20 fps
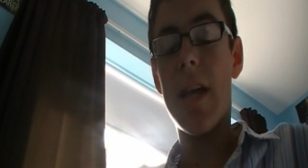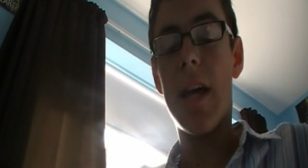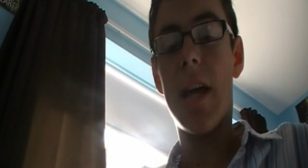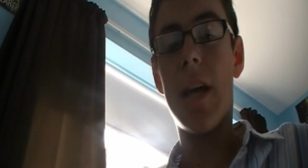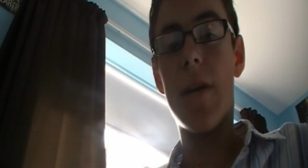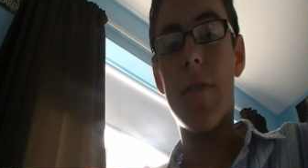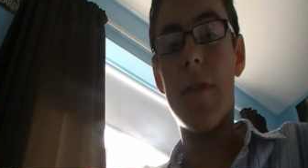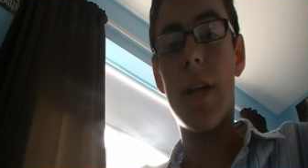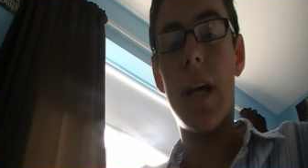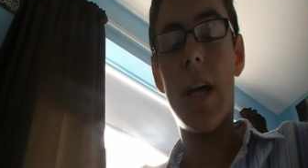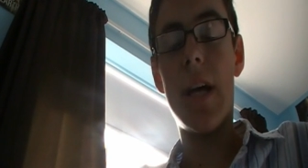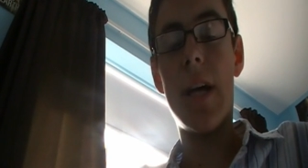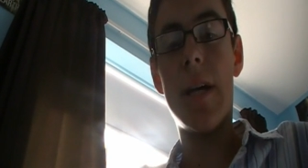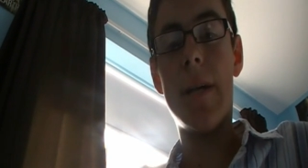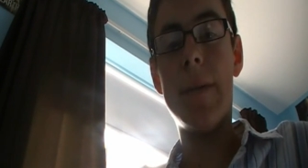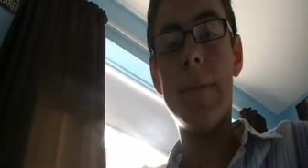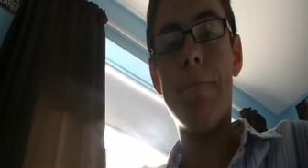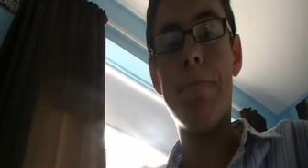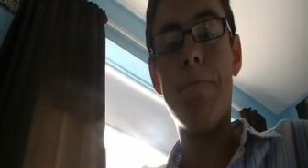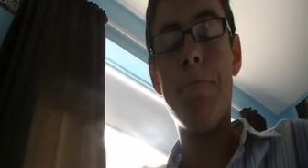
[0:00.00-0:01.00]
There you go for
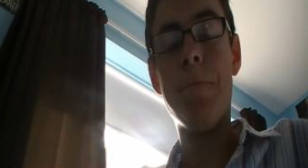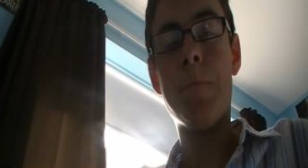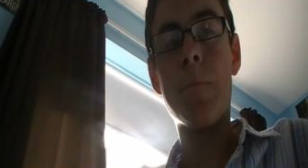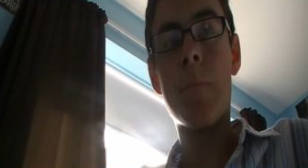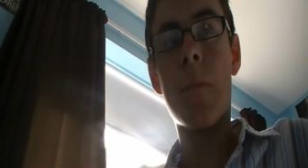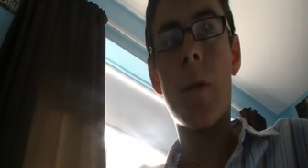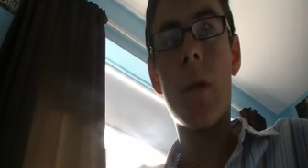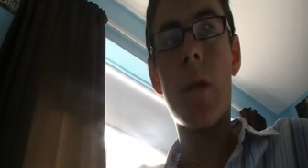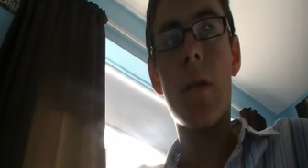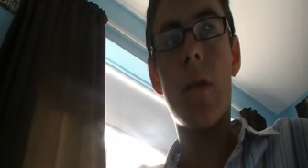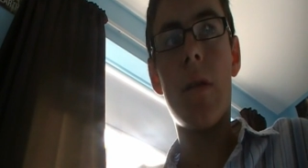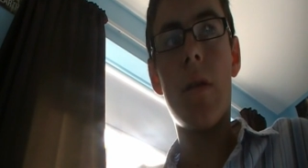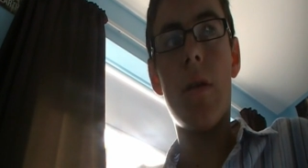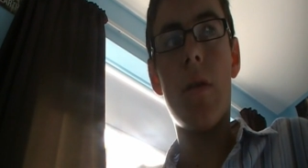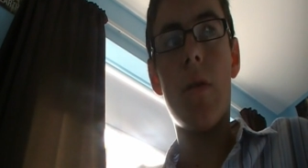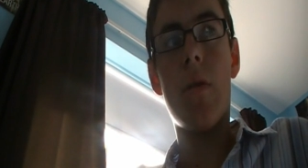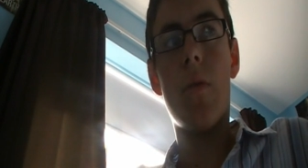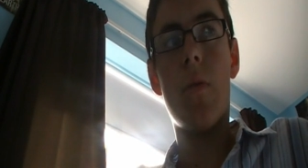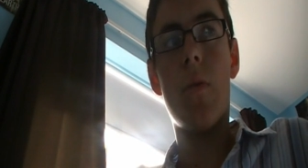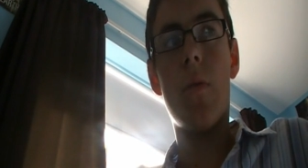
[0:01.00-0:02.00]
that. Um,
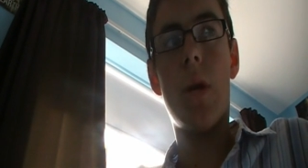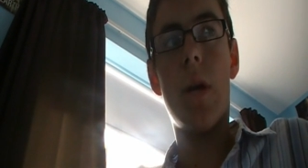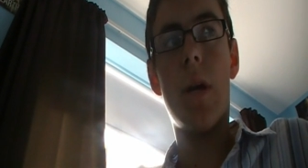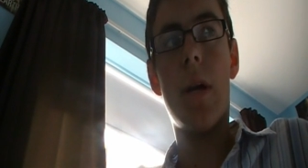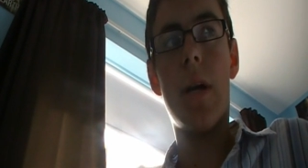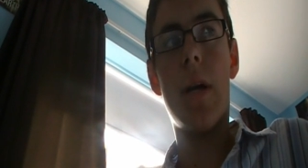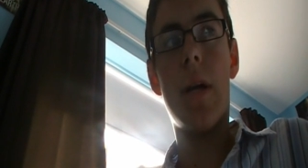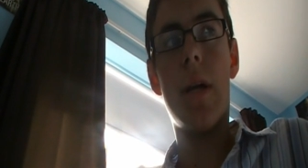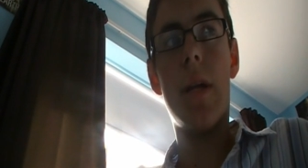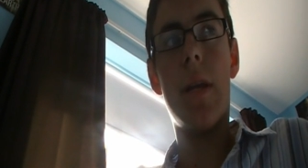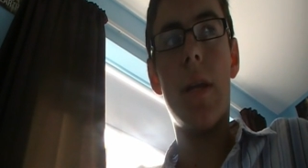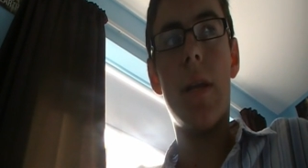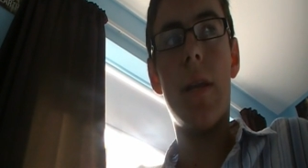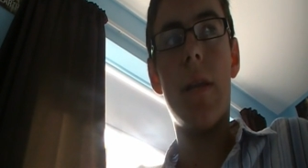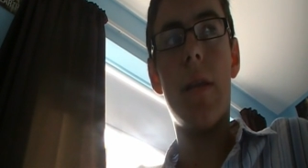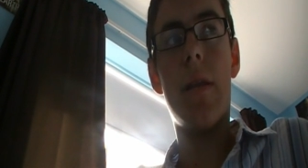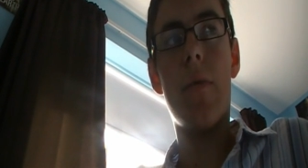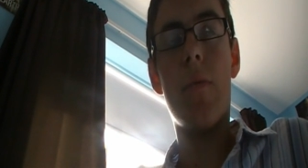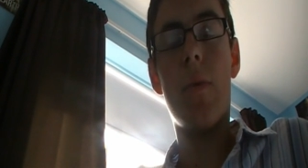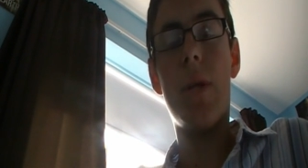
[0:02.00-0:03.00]
uh,
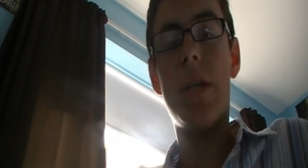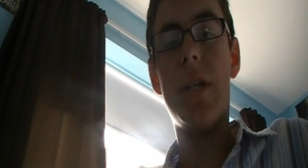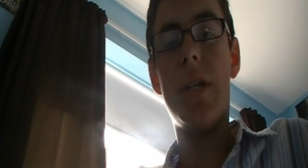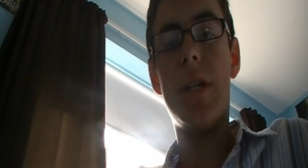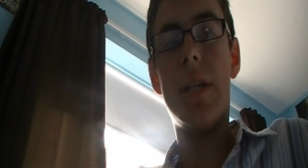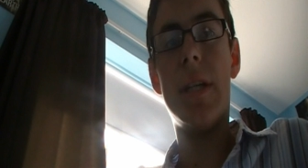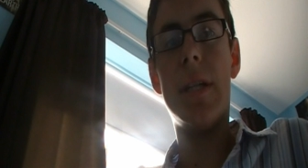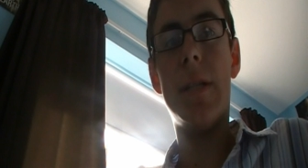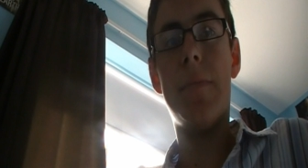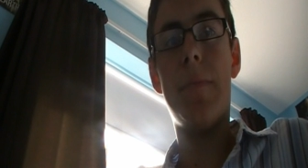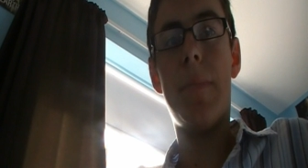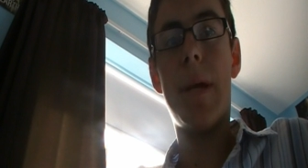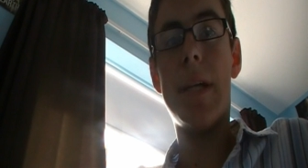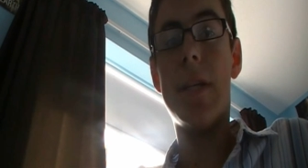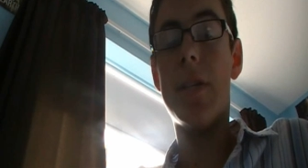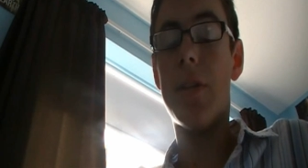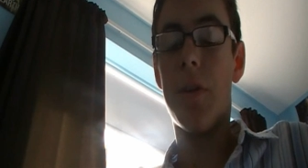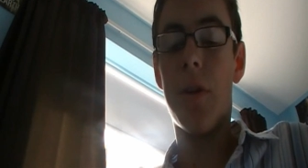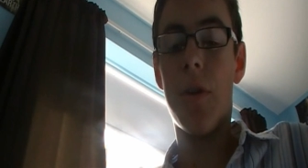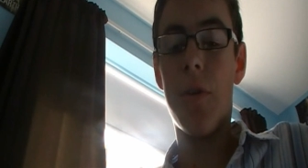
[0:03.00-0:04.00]
which is
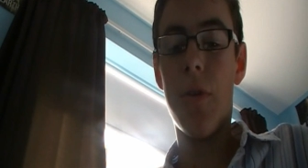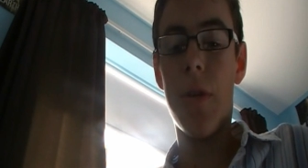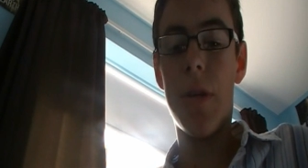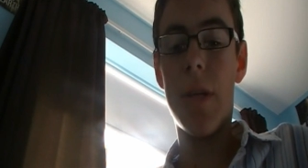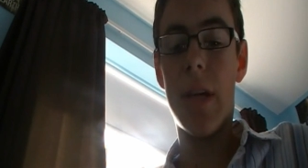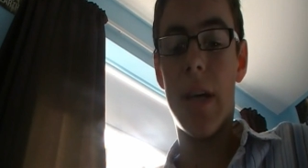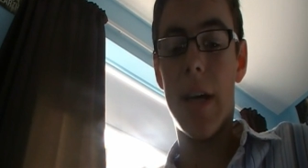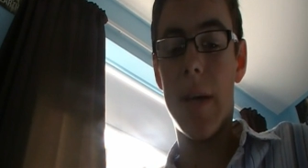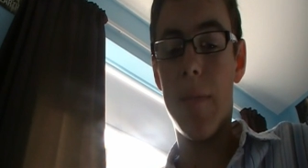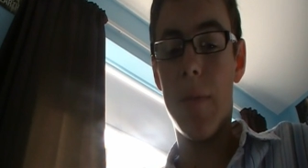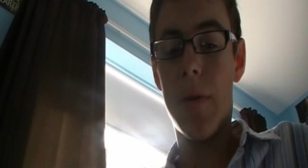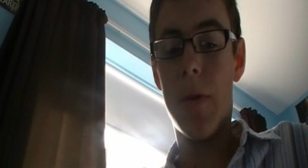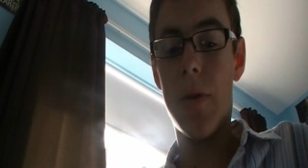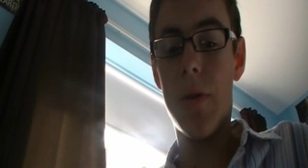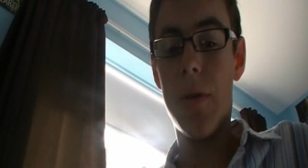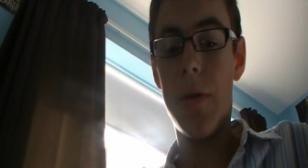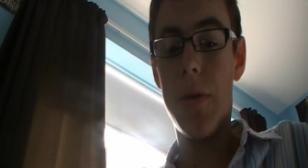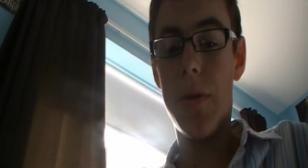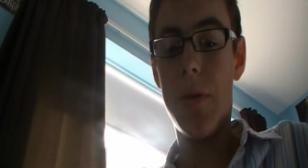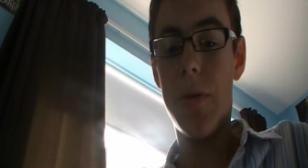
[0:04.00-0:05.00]
based on another Time
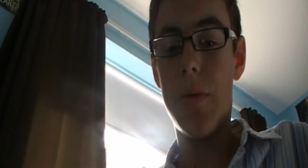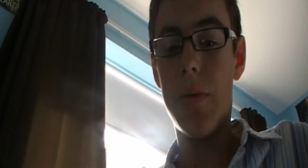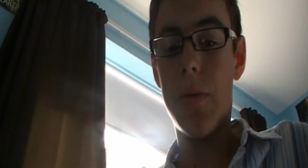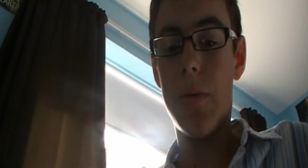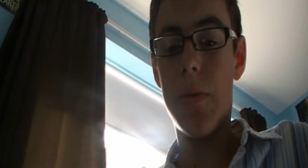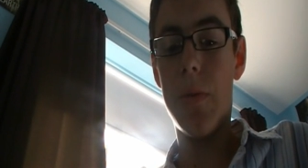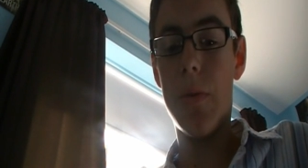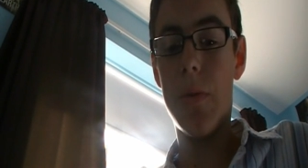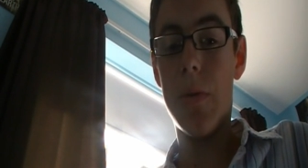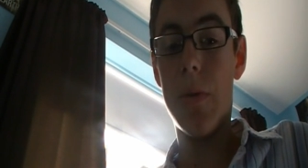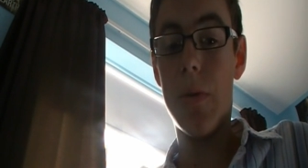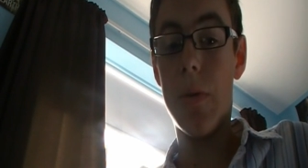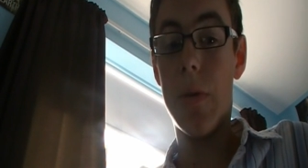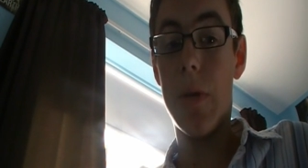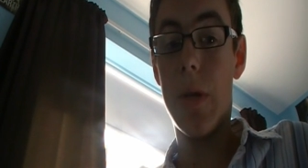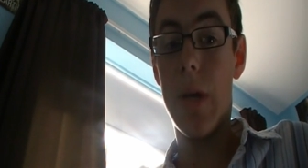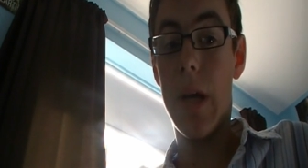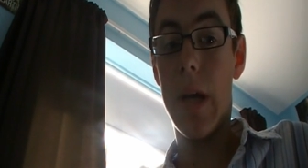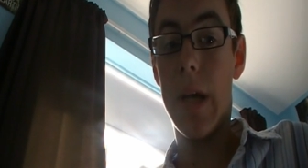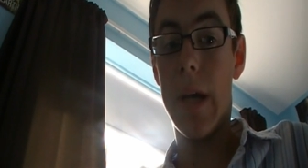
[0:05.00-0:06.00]
Lord
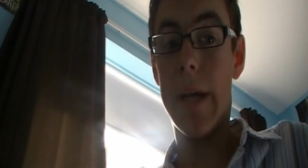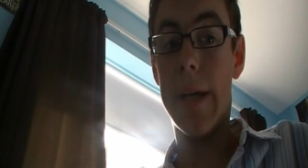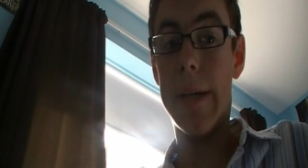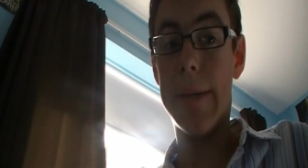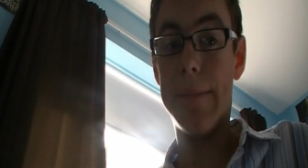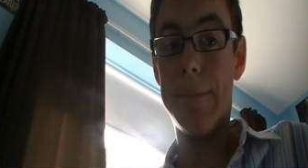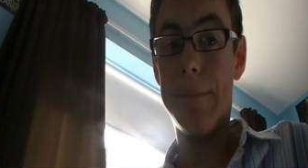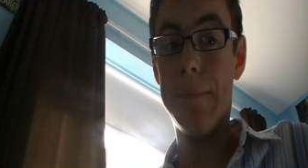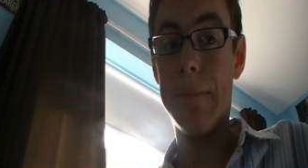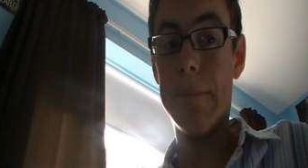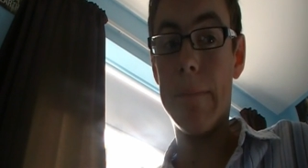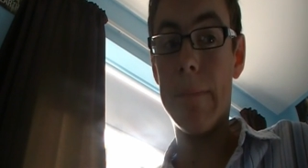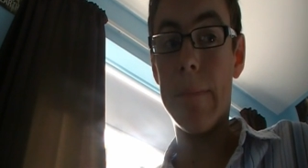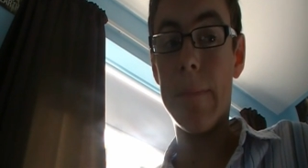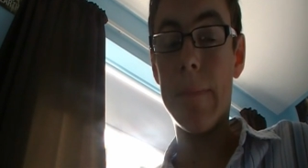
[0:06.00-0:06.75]
um,